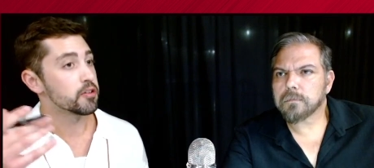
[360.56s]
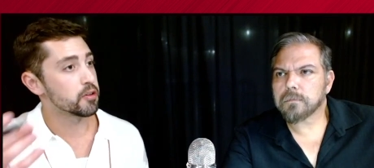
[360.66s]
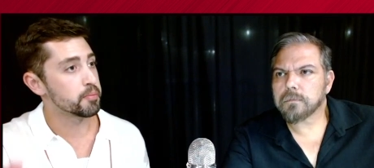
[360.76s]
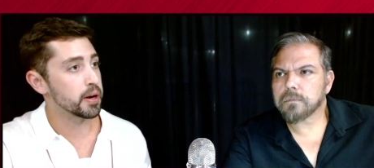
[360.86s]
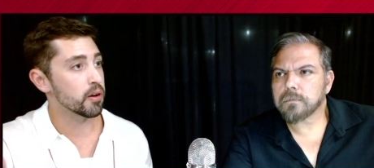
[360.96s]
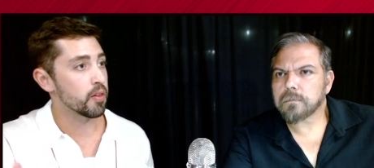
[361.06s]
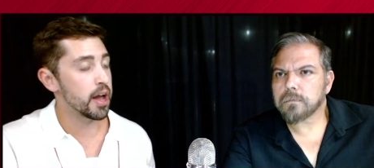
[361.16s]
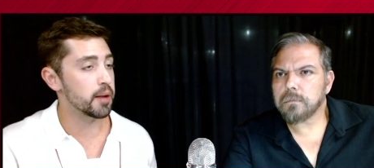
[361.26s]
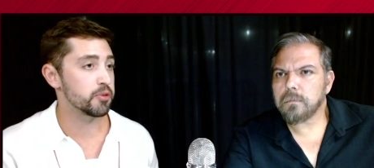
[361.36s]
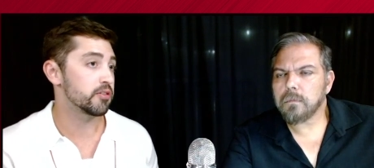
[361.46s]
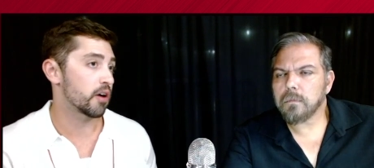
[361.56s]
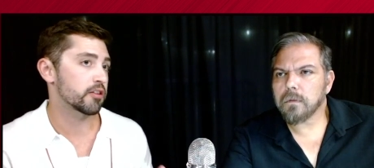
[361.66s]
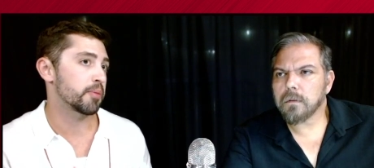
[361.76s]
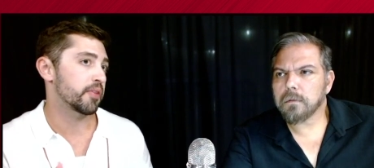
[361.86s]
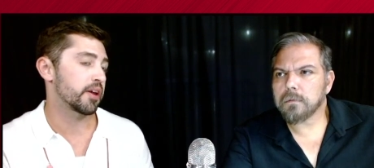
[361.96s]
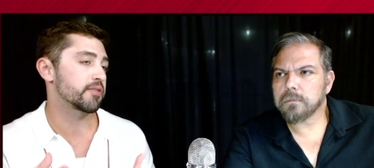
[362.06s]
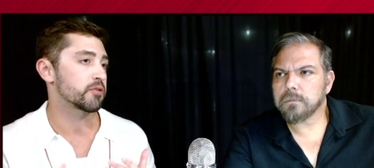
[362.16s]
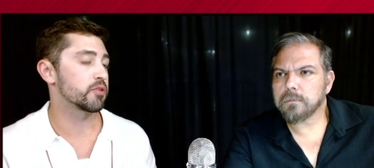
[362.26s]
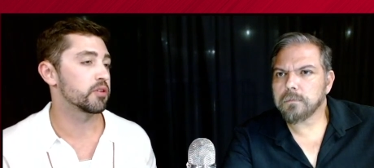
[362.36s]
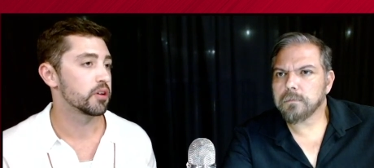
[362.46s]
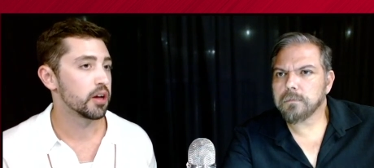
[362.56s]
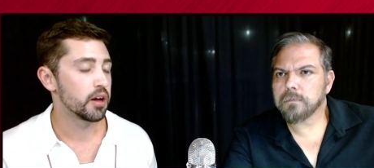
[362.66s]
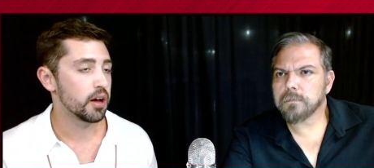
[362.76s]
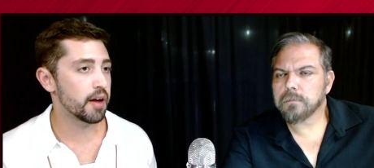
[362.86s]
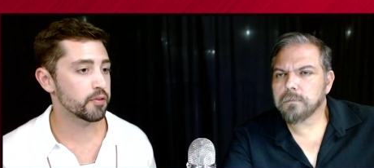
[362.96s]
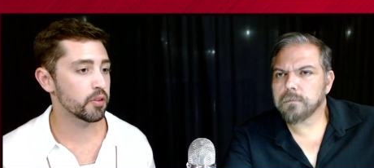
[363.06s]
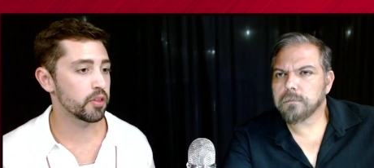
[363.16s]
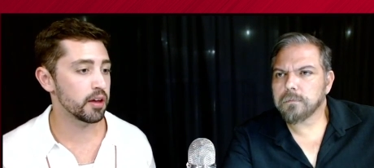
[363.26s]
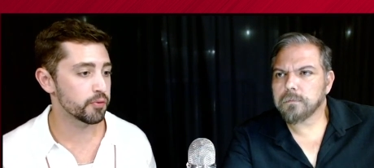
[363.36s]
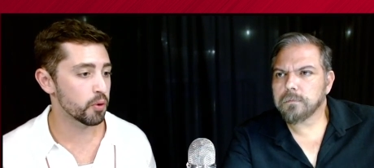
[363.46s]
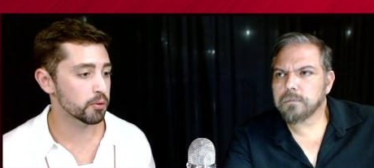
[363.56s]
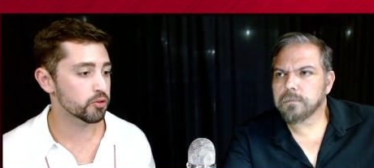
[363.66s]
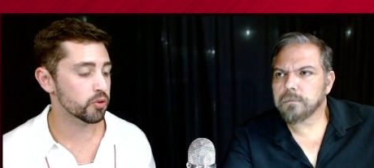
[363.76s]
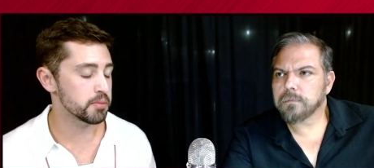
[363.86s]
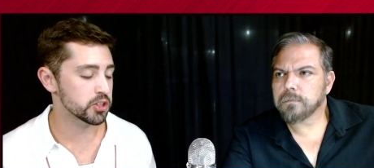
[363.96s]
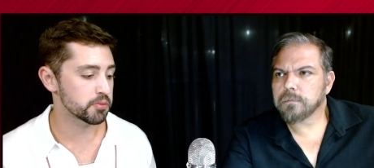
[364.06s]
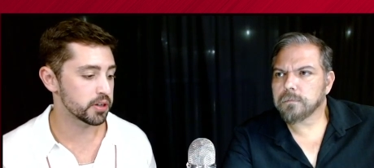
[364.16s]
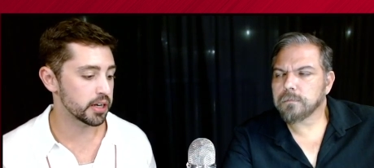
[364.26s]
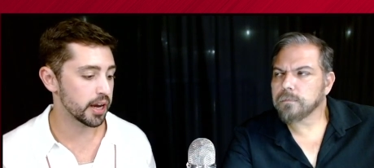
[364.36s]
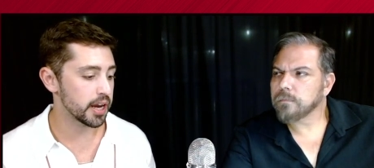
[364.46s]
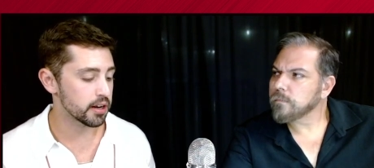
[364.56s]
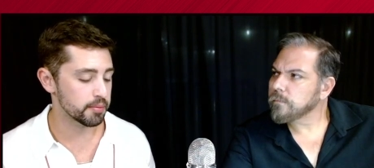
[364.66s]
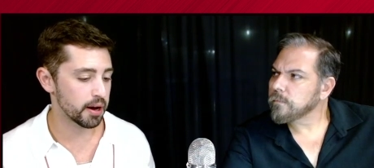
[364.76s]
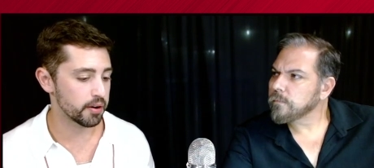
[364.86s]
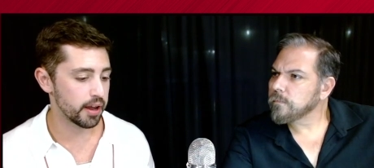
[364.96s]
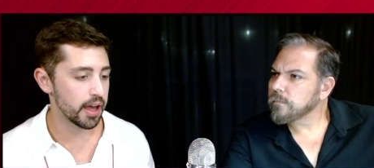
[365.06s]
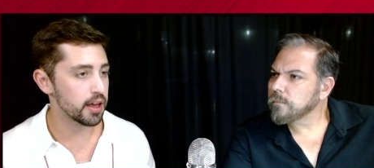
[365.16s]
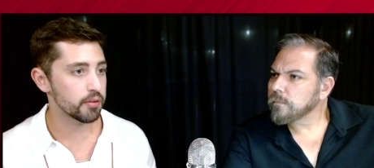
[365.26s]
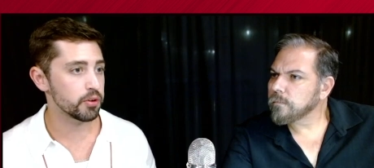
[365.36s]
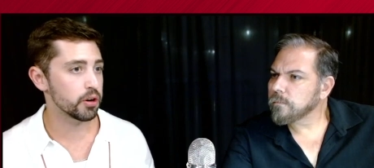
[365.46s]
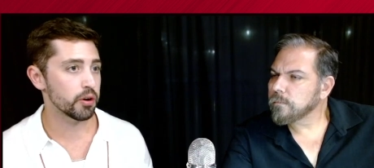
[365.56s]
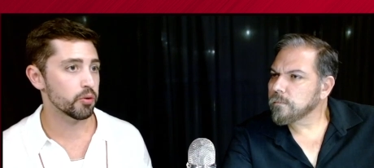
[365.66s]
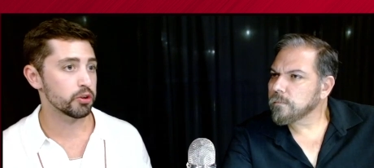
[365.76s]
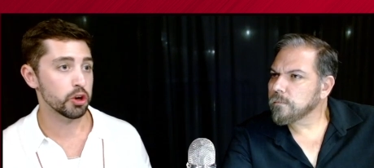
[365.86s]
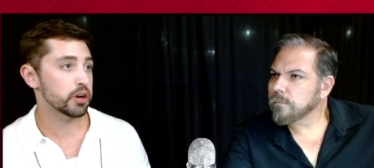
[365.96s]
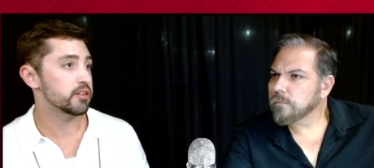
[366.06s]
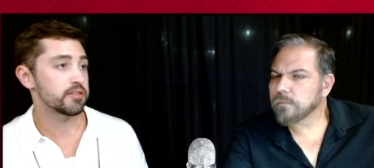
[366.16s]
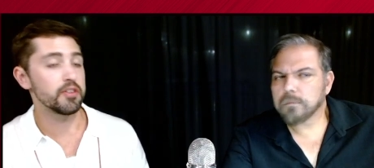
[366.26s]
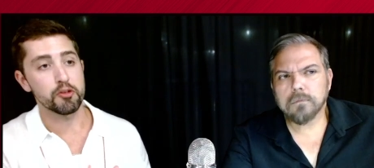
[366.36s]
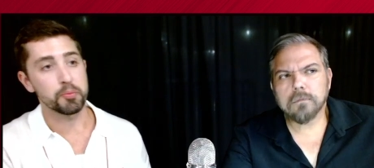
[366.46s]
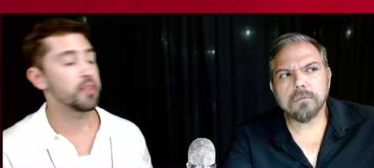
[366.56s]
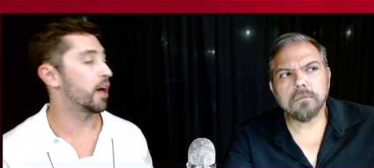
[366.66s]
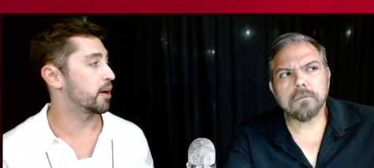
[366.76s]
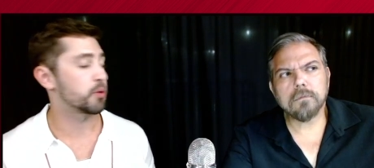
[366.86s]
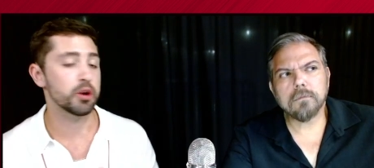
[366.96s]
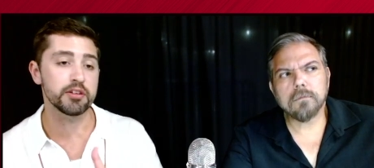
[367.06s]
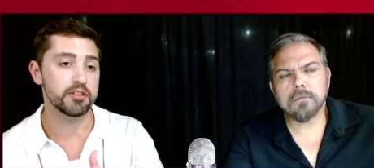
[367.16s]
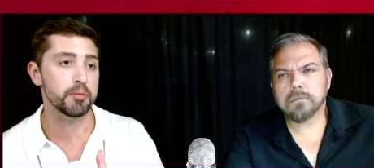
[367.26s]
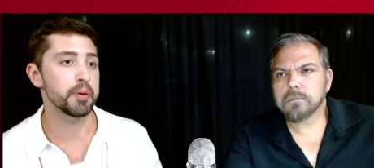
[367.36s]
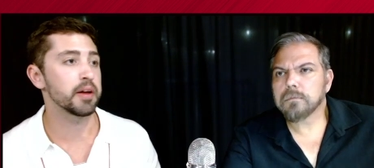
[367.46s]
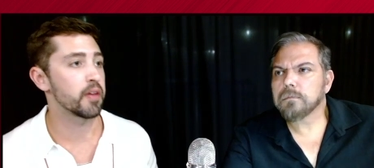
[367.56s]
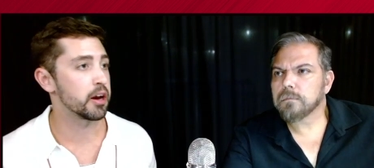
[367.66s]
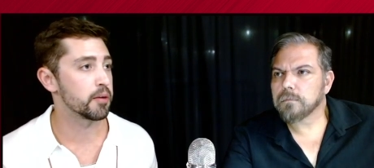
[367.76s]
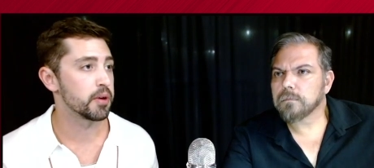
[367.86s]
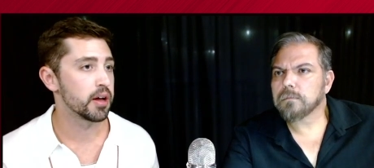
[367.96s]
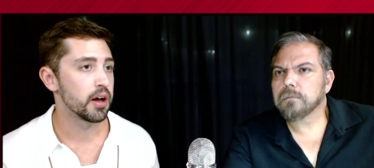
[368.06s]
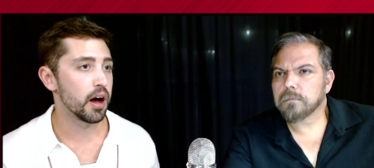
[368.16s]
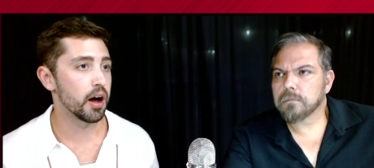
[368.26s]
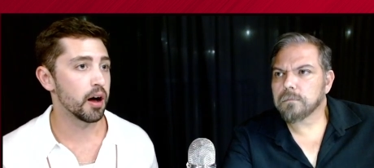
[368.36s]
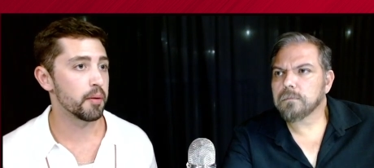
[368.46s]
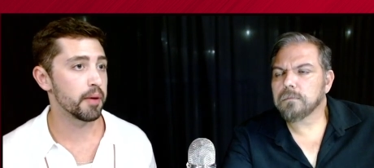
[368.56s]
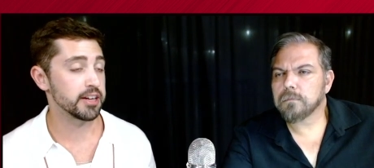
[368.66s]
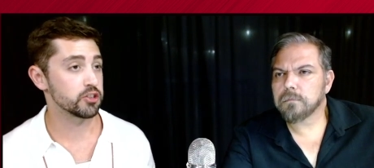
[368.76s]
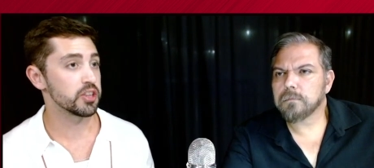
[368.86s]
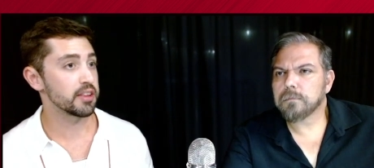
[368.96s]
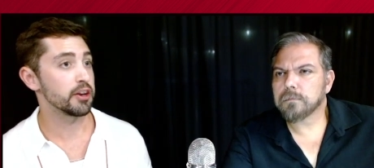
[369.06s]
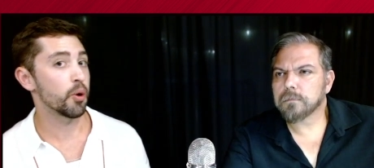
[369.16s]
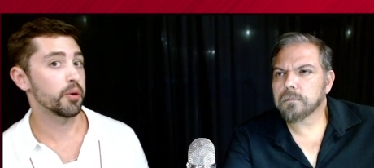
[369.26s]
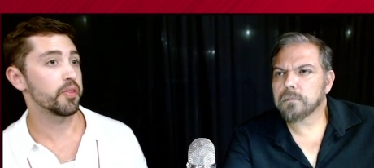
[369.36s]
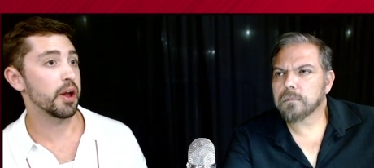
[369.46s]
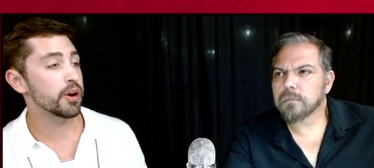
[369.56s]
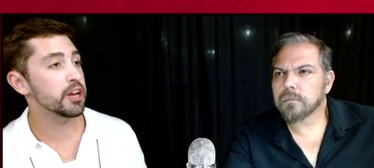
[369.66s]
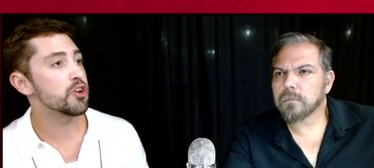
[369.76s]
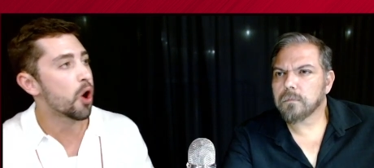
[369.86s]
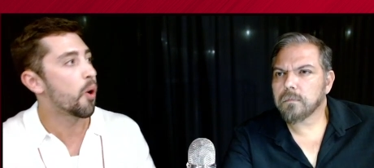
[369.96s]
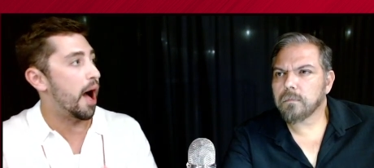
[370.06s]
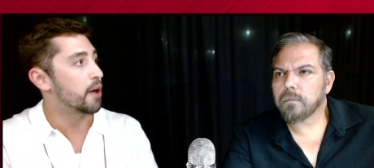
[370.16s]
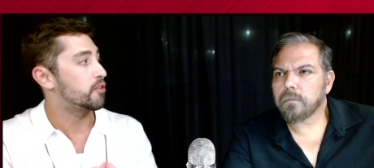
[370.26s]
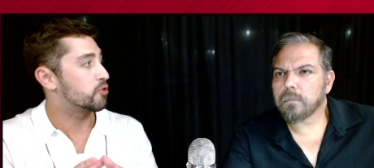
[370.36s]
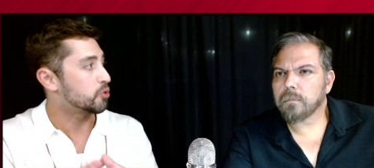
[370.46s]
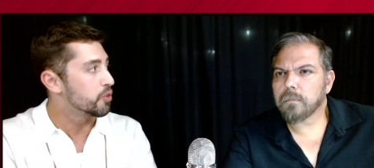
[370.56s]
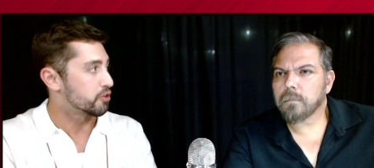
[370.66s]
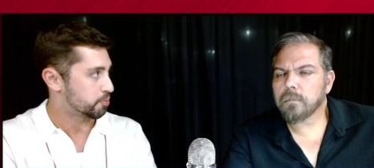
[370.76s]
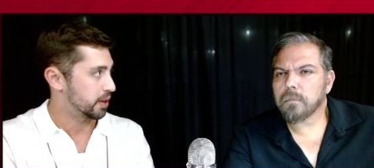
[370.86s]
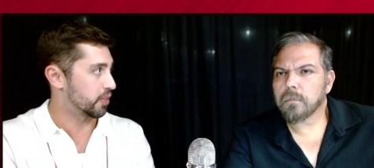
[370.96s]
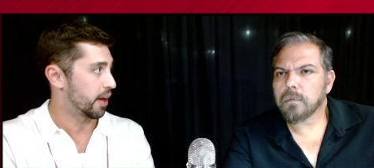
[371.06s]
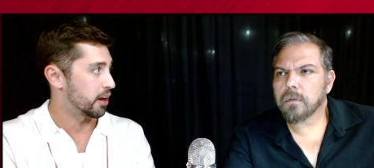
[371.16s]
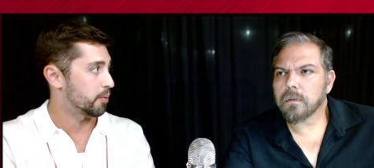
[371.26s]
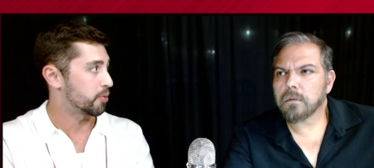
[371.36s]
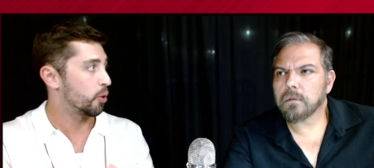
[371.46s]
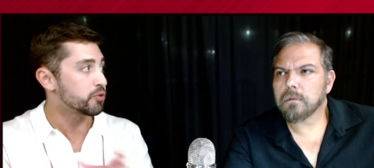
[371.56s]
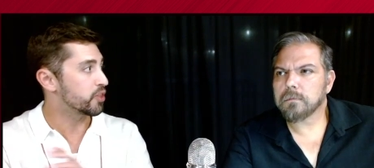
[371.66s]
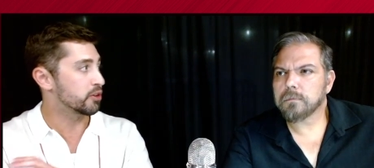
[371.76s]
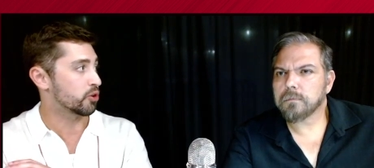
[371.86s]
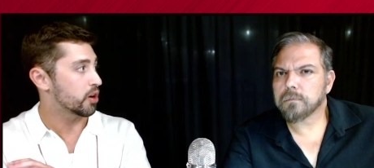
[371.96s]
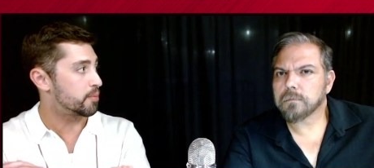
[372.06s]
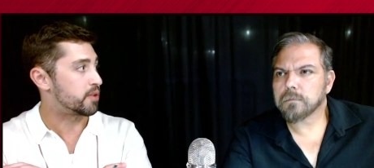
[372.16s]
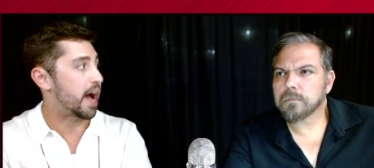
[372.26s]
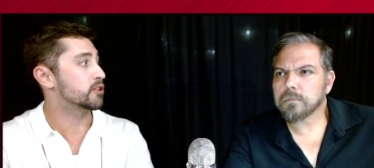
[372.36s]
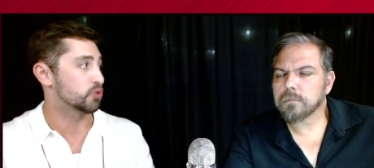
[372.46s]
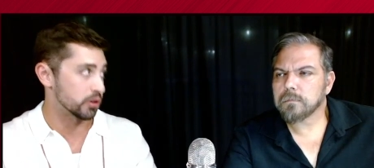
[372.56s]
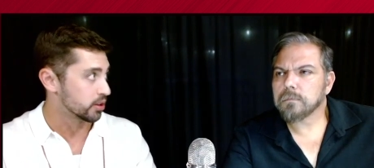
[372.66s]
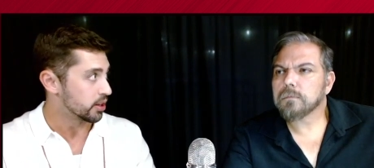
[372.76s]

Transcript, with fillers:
Speaker 1: some bigger lineups. He talked about that after the informal scrimmage on Monday night about, hey, you're going to see the speed lineup, you're going to see the big lineup. I just think they already know how to do the speed lineup. Those things are come natural,